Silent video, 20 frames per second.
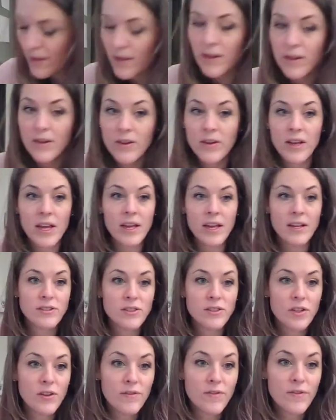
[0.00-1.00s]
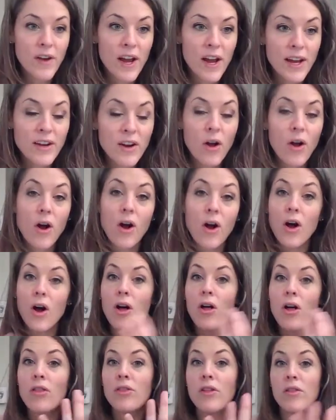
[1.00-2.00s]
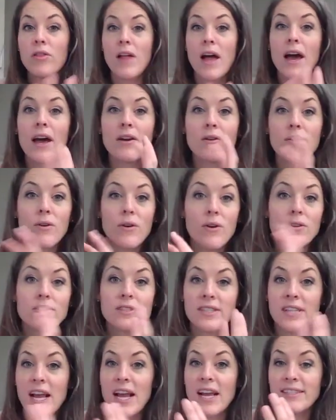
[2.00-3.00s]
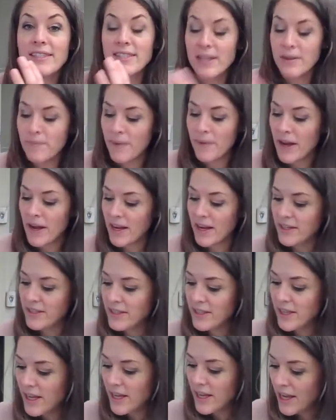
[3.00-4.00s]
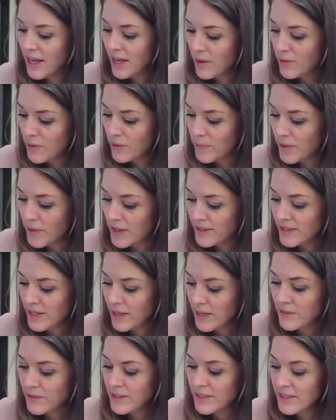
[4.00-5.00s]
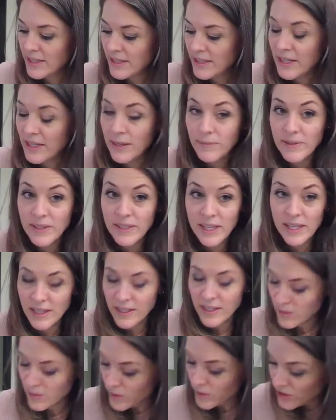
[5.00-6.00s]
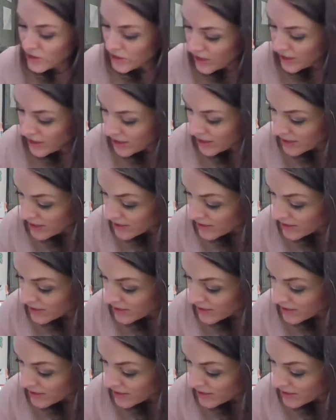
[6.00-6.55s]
Okay, so to find all the lateral sides combined, it would be the same as 6 times 6, which is